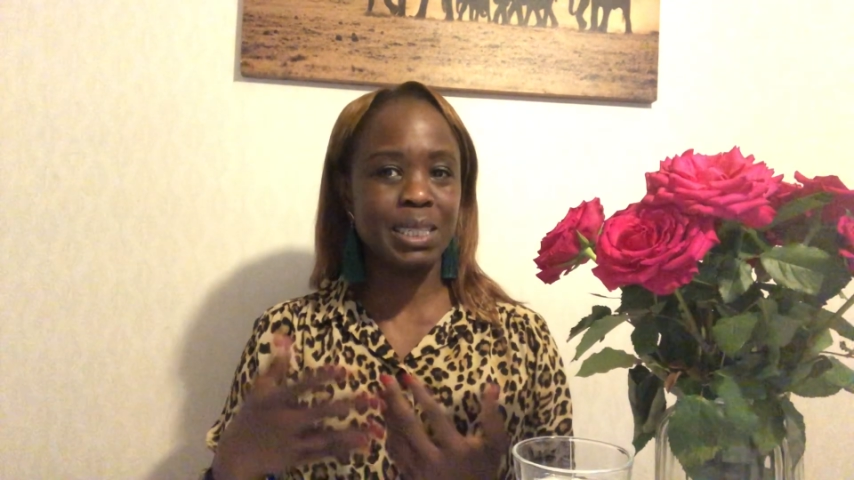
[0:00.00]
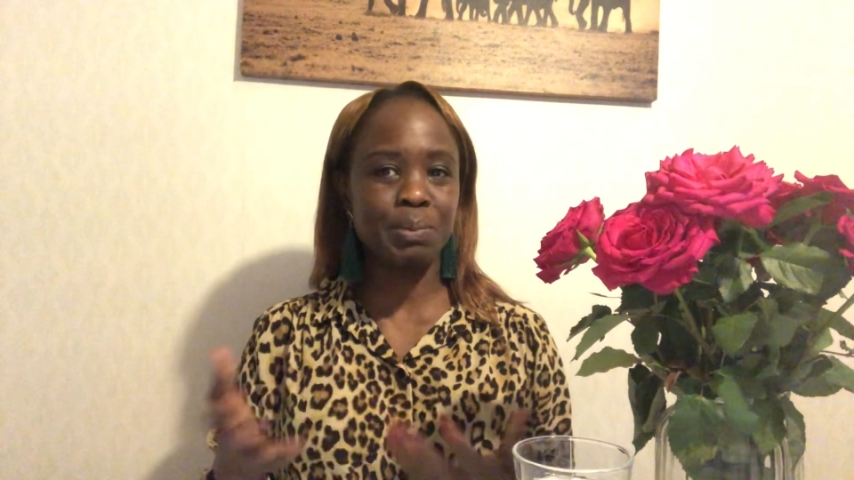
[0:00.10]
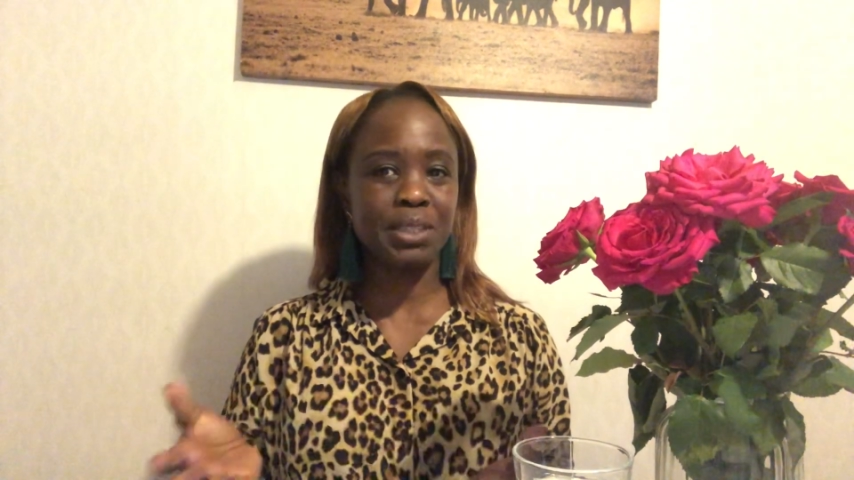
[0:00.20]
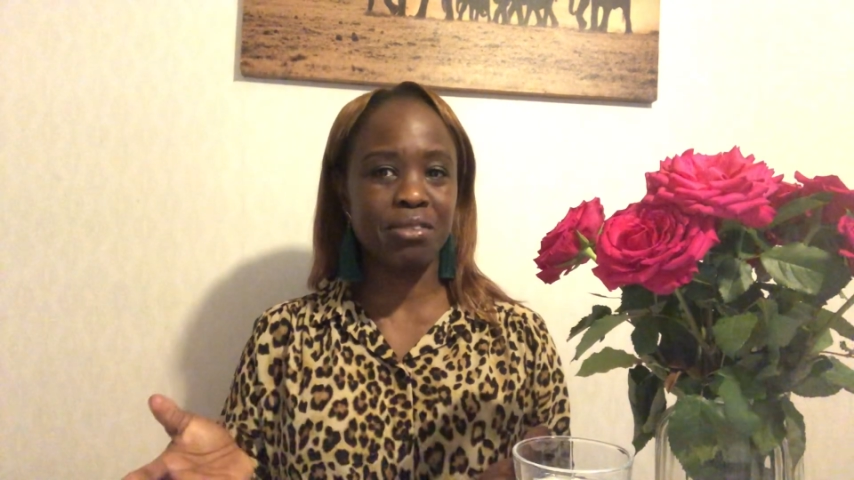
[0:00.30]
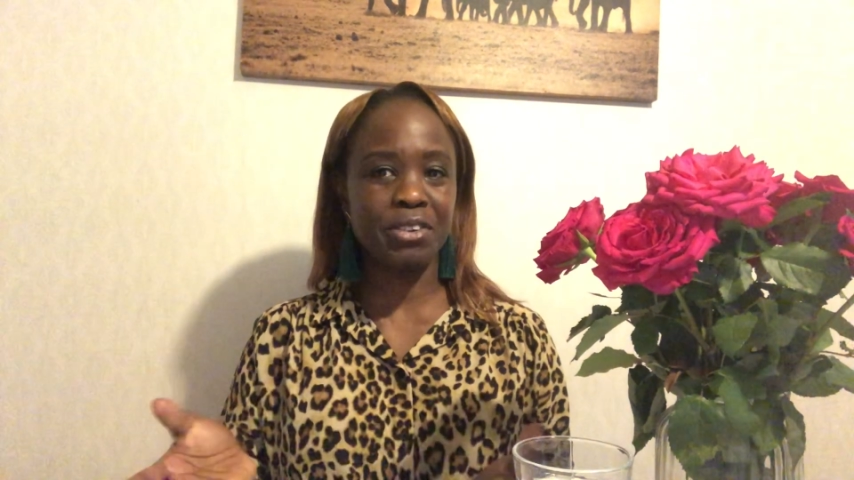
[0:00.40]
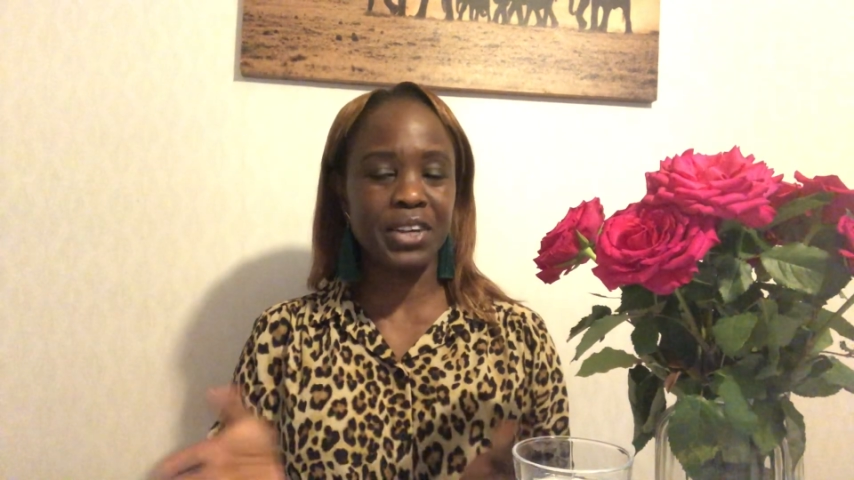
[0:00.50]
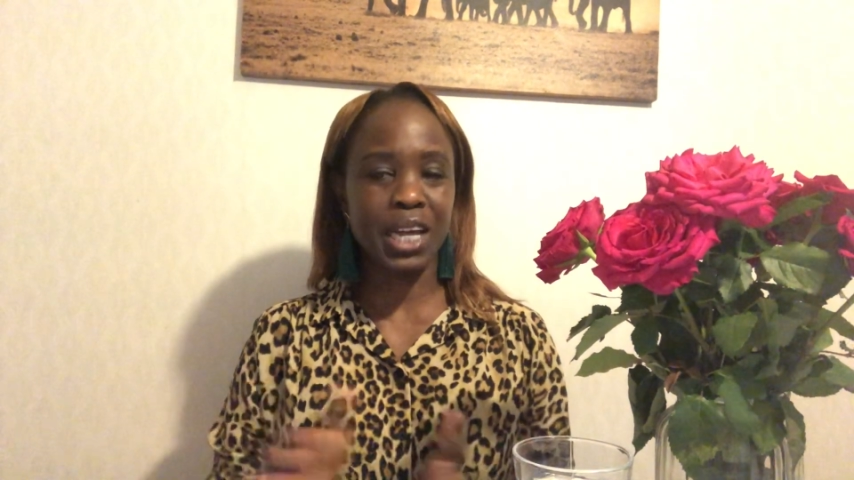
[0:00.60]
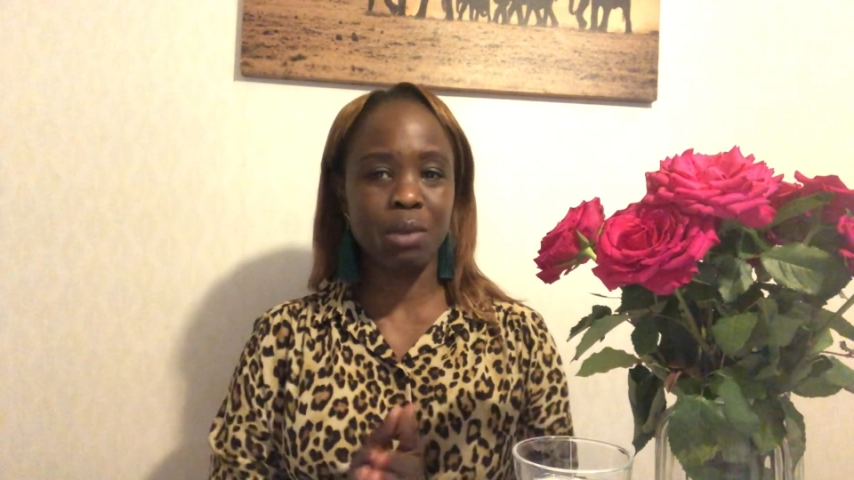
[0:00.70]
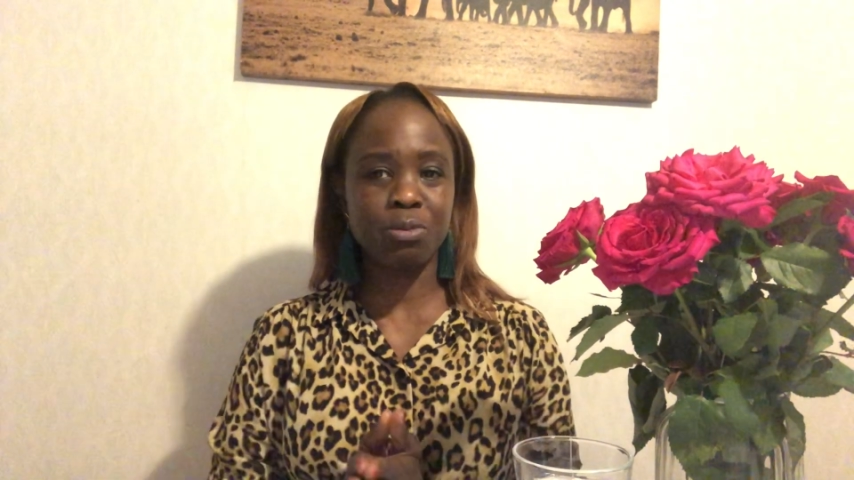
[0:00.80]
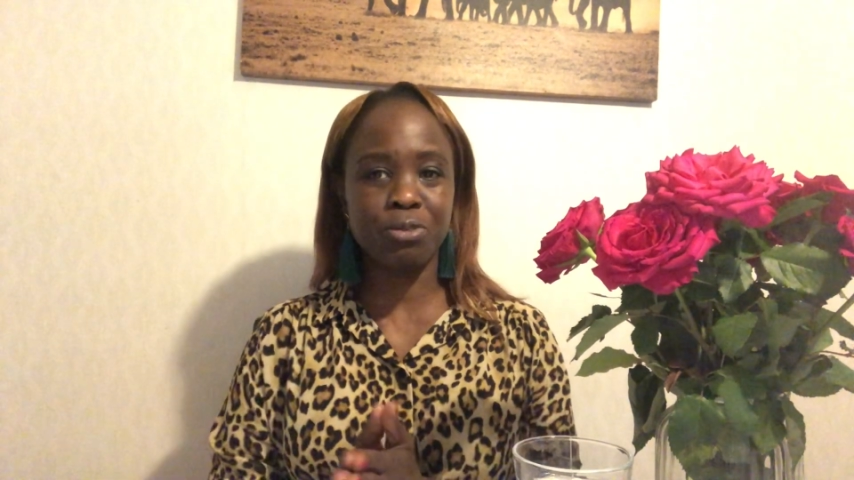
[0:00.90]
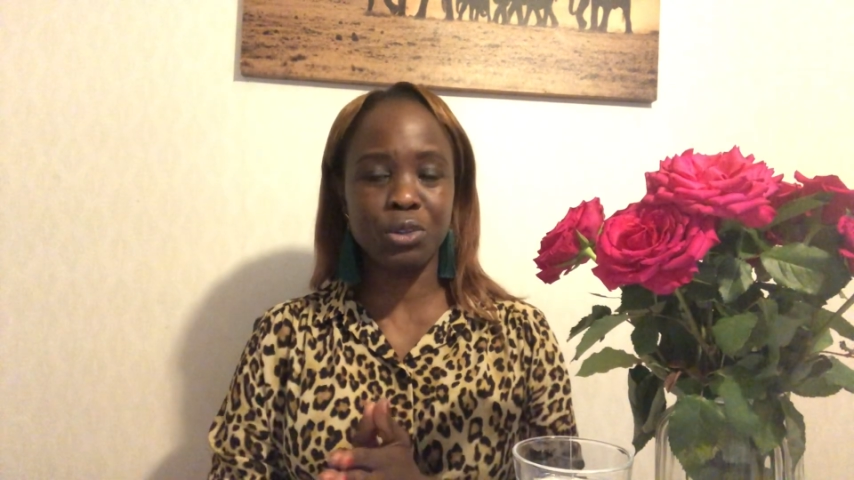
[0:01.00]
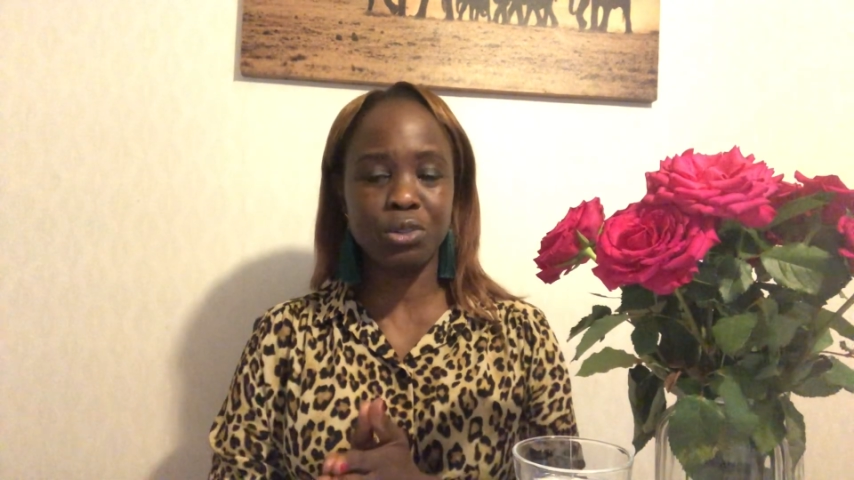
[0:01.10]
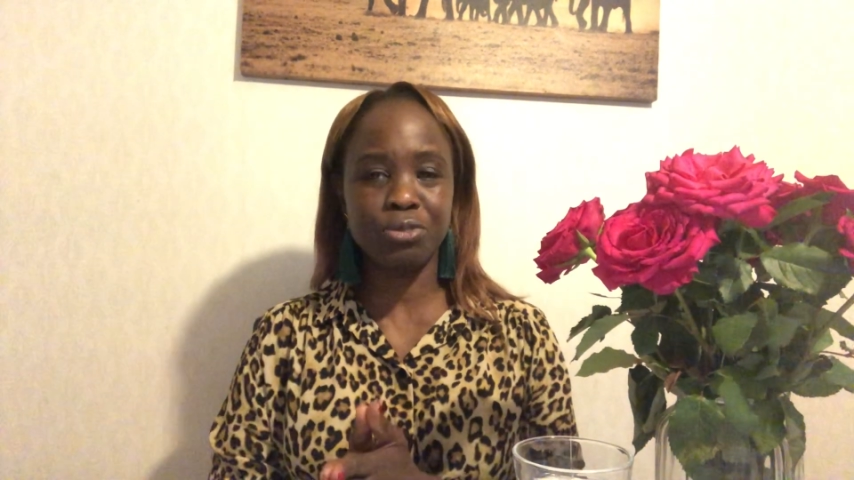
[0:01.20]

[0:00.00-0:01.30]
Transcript: tips are very helpful